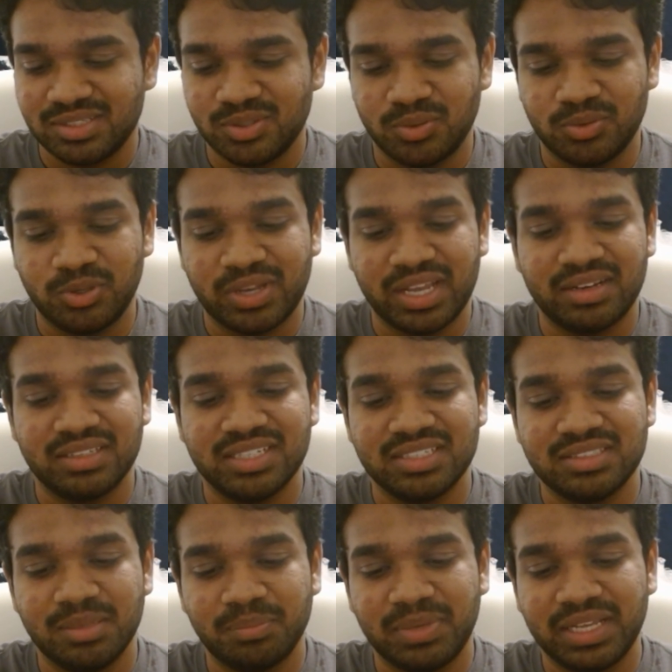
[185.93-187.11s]
So you can
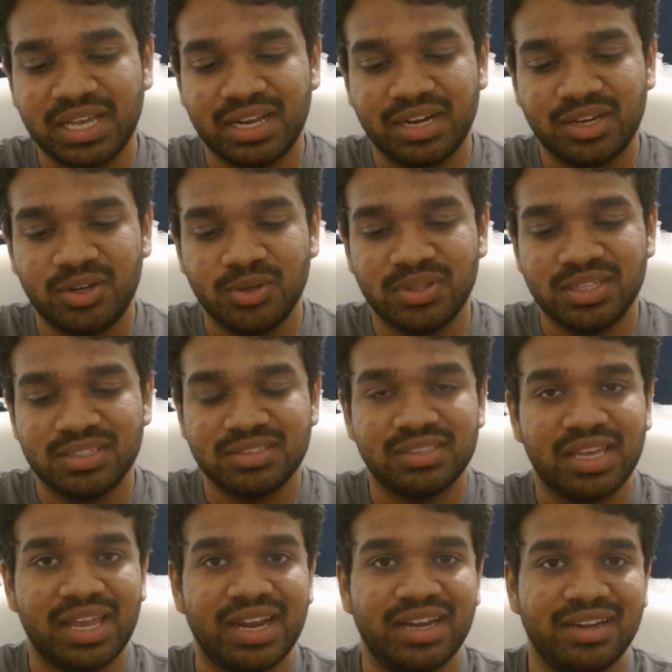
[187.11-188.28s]
just simply connect to this,
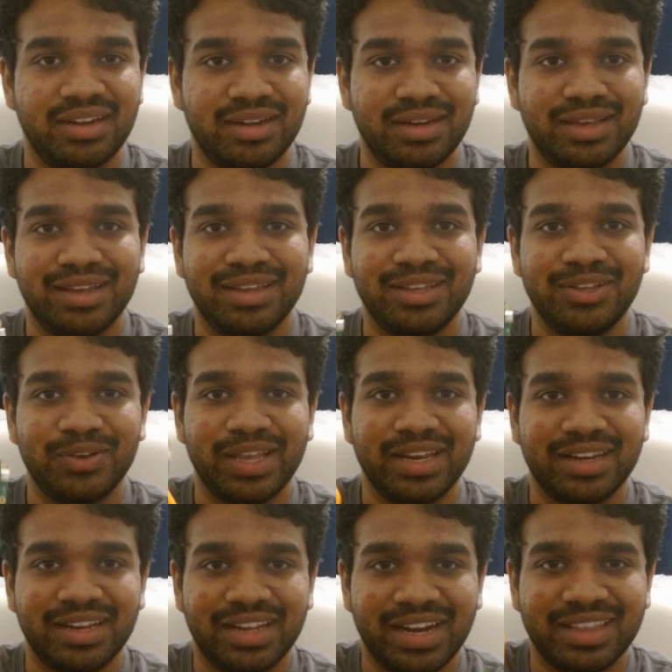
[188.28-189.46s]
and you
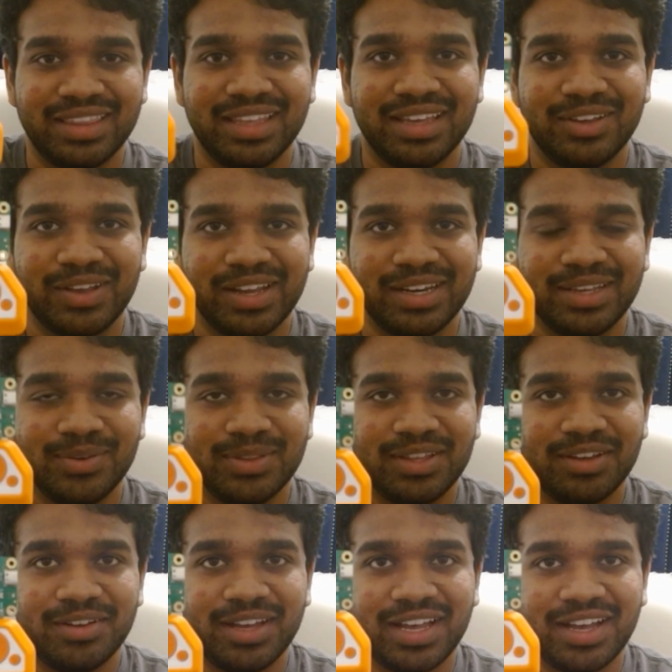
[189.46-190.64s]
can give
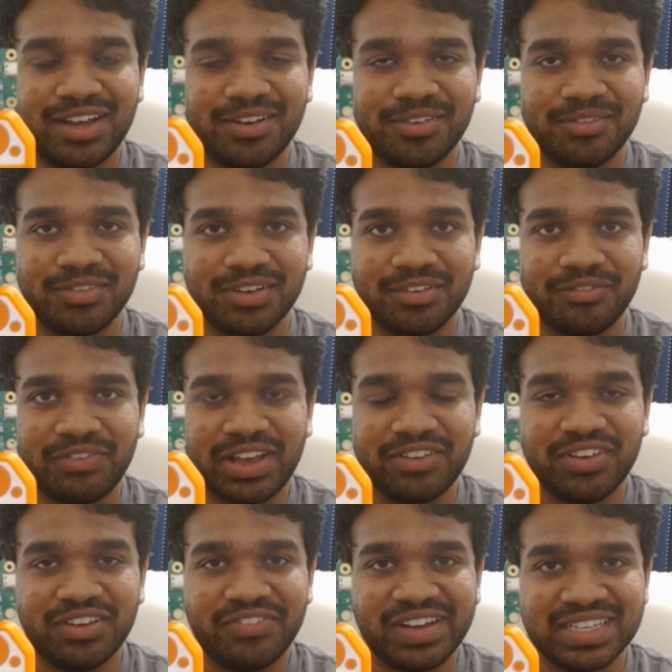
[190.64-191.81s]
the
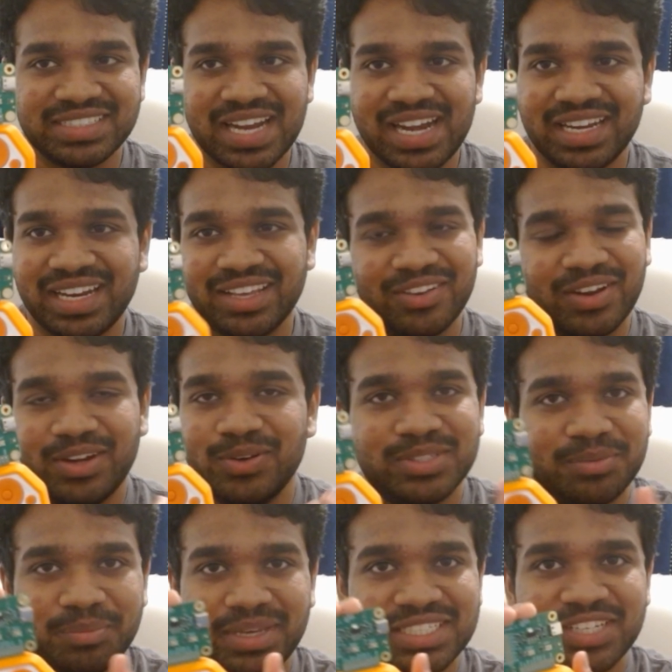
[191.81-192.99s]
Wi-Fi functionality, like you can do
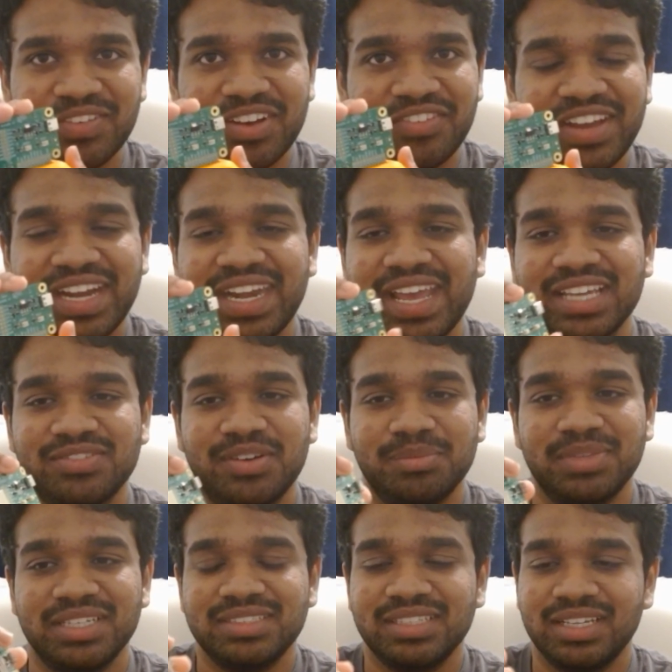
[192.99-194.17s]
some basic Wi-Fi attacks from
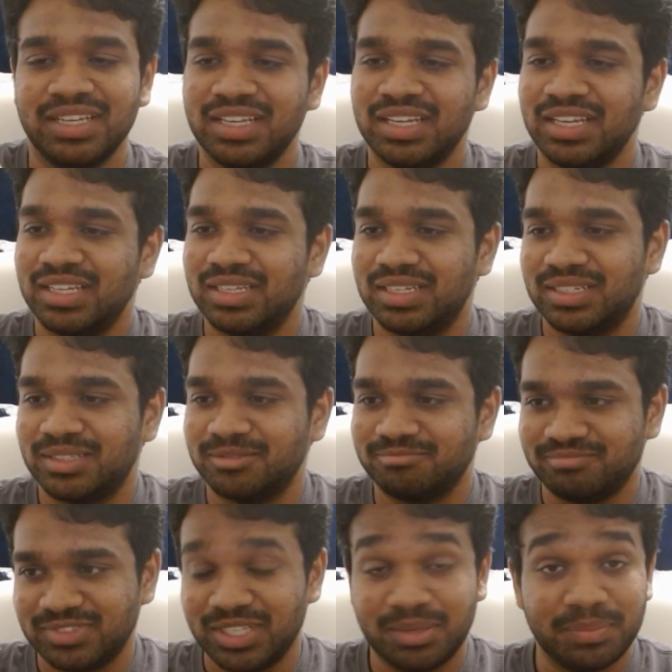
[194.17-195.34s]
this.
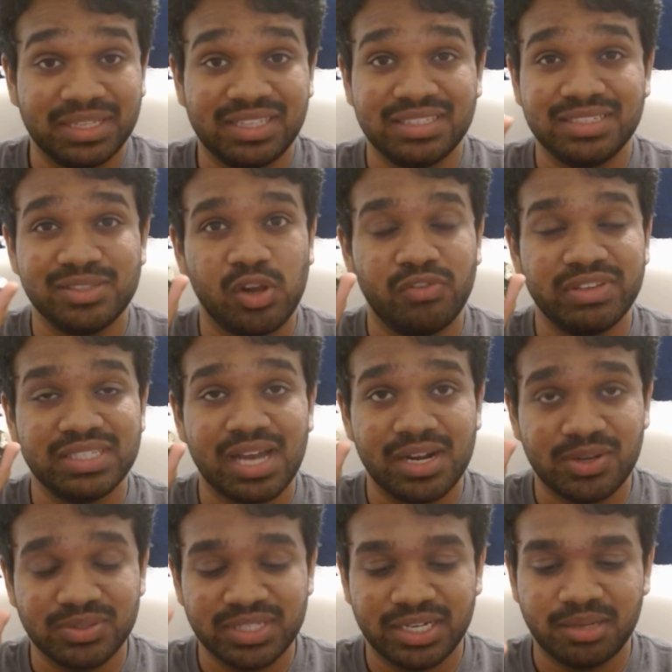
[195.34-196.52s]
Yeah, but this is always
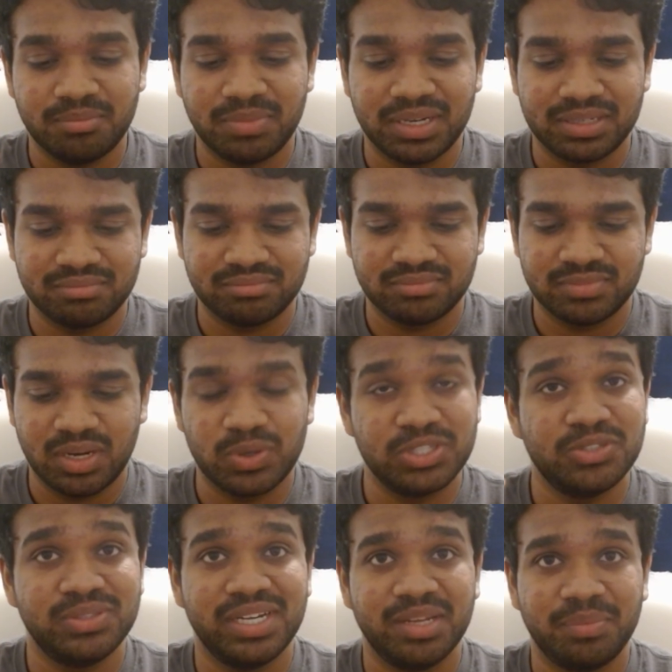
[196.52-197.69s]
hard to set up, but once
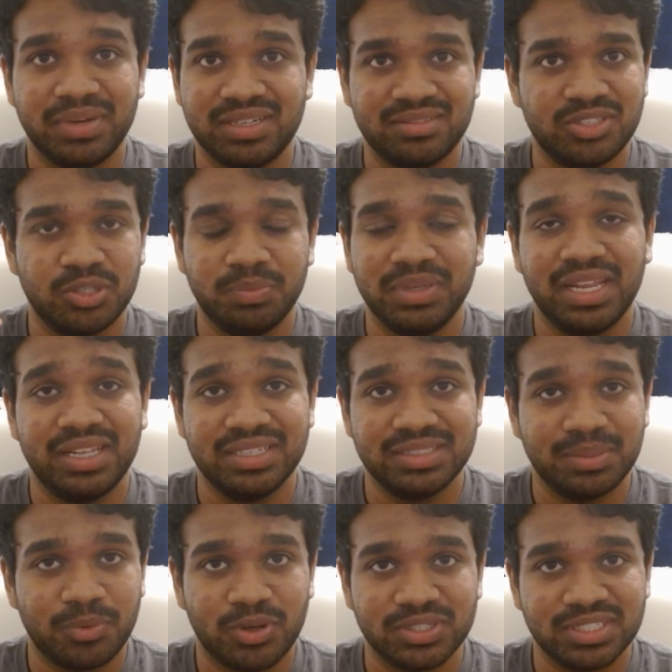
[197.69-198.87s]
you set up, it should be an easy
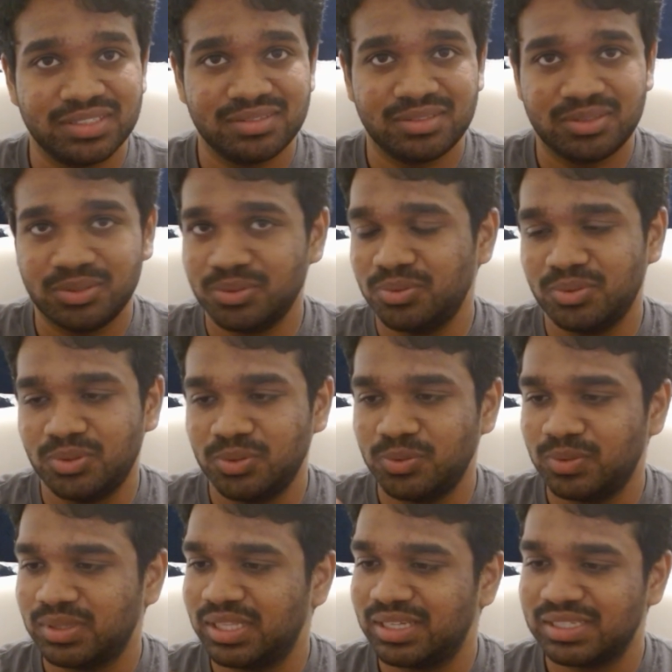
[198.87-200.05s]
process to
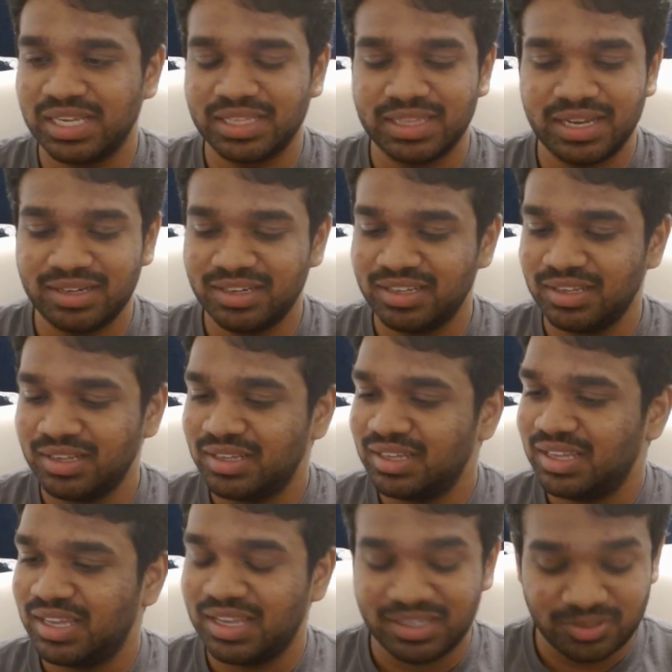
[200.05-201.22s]
do things like that.
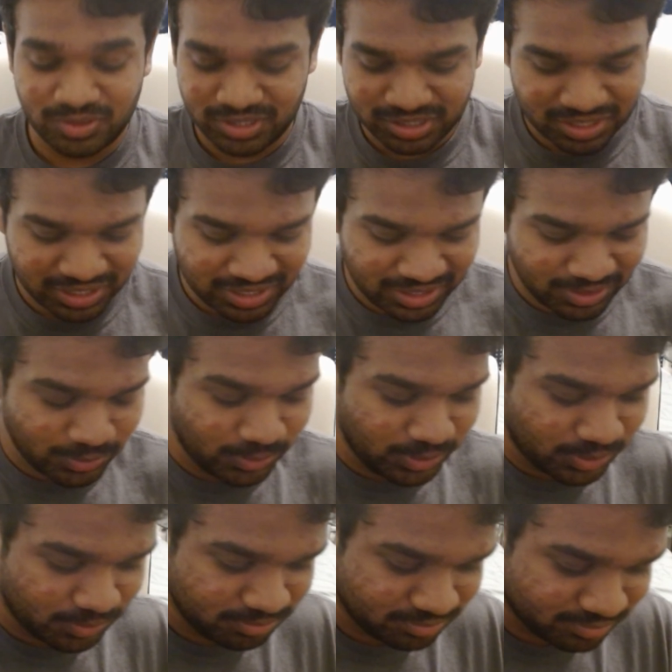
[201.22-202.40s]
So this is really cool
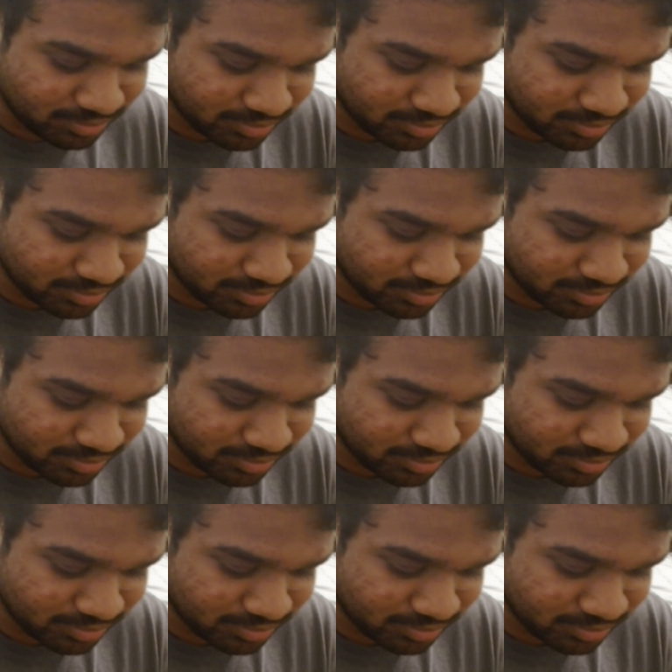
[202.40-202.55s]
too.